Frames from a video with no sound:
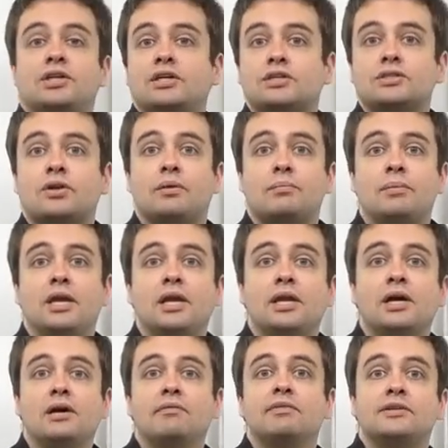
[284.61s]
things are made
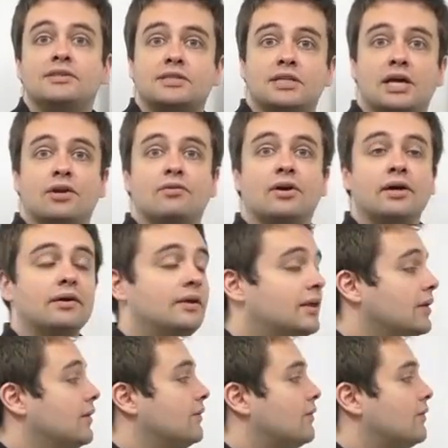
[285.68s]
of, etc.